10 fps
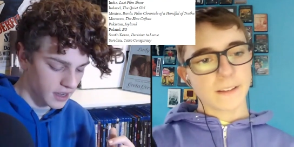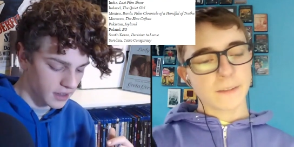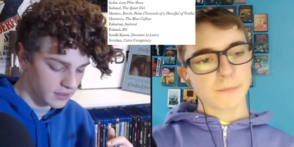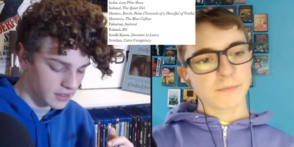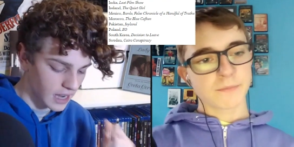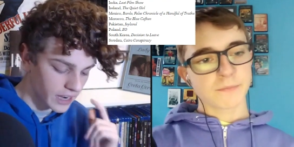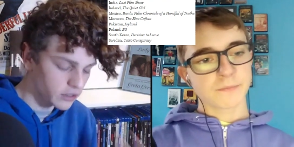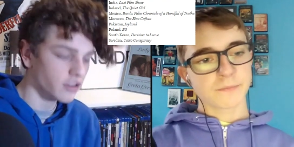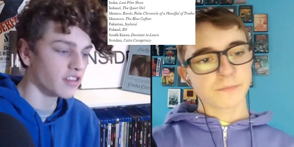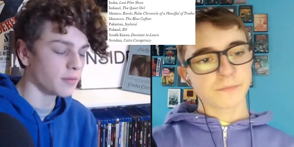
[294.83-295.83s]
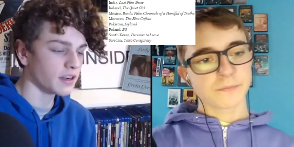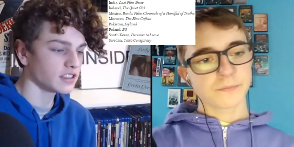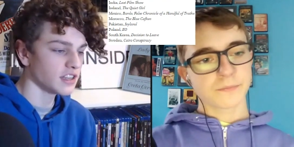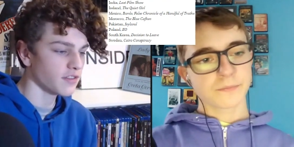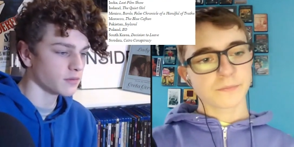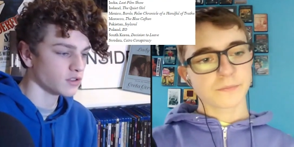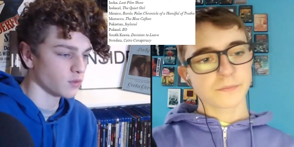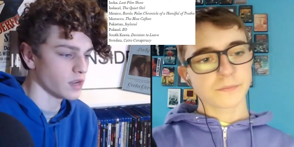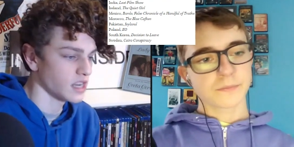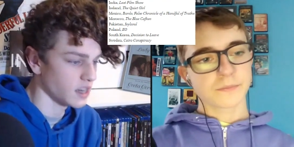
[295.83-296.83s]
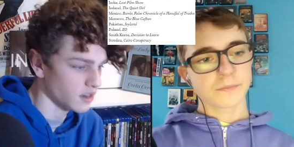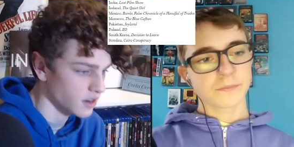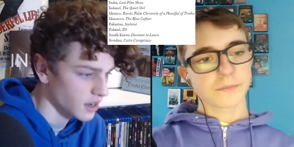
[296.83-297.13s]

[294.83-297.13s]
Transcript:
Speaker 1: And Cairo conspiracy from Sweden.